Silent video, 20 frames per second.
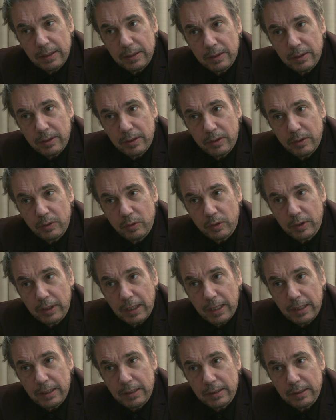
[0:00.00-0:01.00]
you
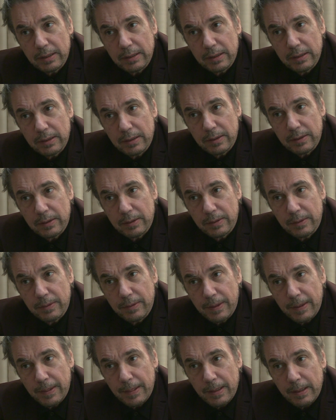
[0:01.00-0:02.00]
can
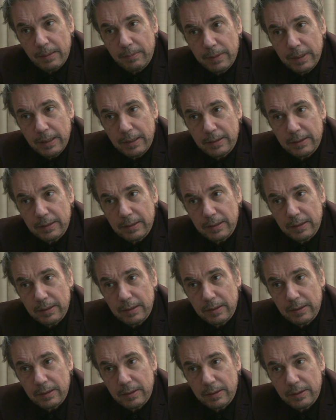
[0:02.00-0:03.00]
meet
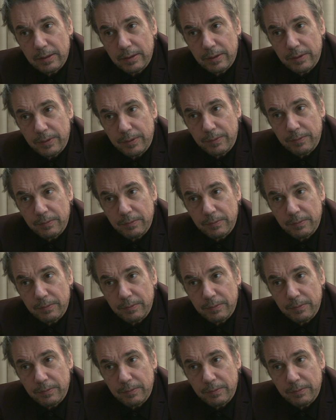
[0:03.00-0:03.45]
the